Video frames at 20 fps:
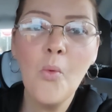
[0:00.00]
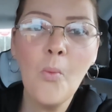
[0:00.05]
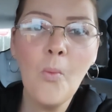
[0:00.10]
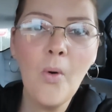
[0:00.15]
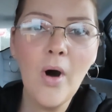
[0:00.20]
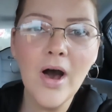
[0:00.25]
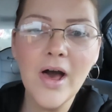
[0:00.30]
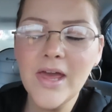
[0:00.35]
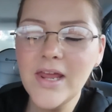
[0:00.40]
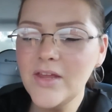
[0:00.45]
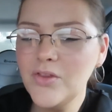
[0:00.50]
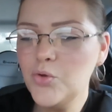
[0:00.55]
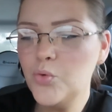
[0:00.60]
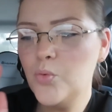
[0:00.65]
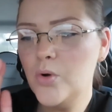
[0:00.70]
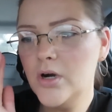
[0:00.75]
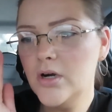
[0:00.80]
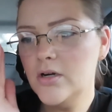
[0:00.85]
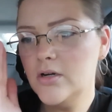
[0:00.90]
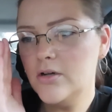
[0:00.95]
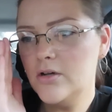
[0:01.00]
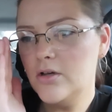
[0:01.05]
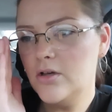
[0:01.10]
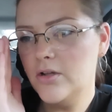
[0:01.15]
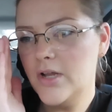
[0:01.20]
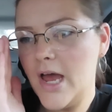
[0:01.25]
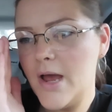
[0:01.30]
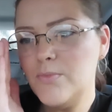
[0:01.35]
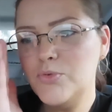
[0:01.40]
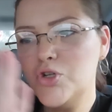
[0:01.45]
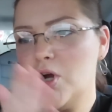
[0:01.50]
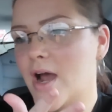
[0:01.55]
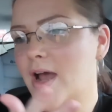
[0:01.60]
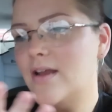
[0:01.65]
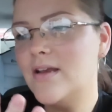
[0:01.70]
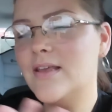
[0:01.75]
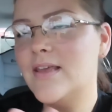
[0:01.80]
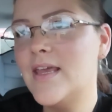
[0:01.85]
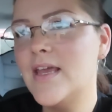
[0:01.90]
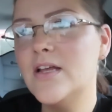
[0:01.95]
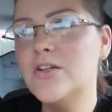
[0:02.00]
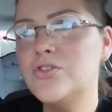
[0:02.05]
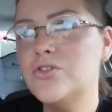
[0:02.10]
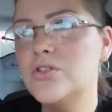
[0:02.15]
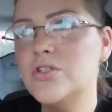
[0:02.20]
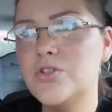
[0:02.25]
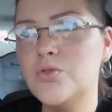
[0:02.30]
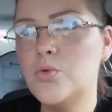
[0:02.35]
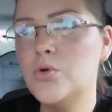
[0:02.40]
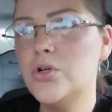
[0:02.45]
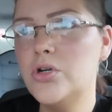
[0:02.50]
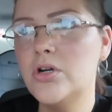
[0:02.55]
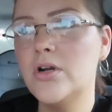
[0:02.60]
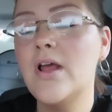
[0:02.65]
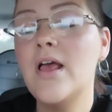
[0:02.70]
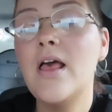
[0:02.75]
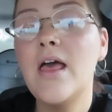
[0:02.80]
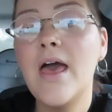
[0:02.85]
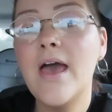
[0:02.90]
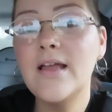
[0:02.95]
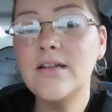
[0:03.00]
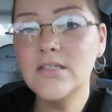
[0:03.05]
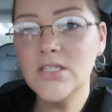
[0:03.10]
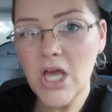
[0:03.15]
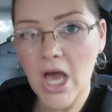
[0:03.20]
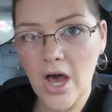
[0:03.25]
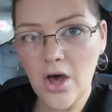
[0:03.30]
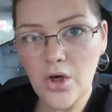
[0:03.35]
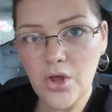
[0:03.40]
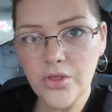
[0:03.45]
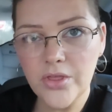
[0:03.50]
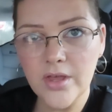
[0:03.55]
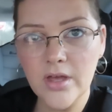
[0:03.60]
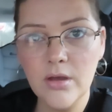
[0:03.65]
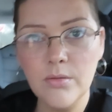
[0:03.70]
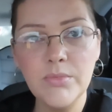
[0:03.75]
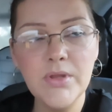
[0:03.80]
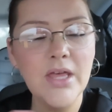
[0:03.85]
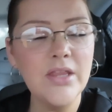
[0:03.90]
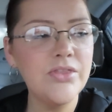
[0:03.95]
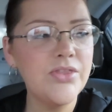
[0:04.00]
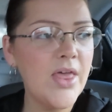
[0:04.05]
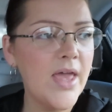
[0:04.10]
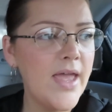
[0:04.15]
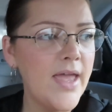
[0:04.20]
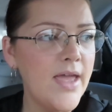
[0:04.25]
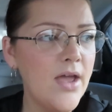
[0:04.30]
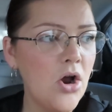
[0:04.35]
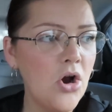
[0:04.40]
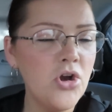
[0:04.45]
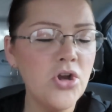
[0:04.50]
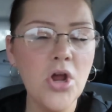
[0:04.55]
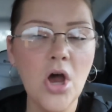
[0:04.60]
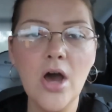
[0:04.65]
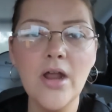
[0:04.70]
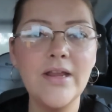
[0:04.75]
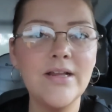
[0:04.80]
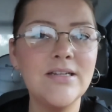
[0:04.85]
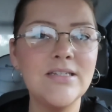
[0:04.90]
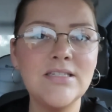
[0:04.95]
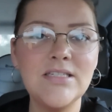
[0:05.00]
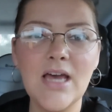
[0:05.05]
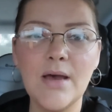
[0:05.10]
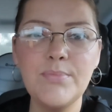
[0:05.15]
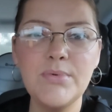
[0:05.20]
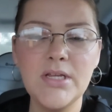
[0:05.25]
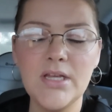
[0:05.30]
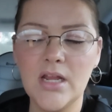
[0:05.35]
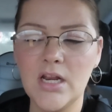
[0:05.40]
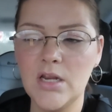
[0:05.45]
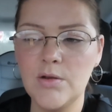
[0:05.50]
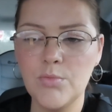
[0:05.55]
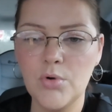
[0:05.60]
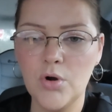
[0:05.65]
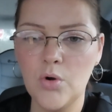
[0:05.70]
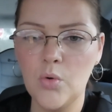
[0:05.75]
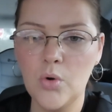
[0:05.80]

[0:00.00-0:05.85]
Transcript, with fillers: What in the world? I'm trying to cancel this order and tell them that they are not accepting any more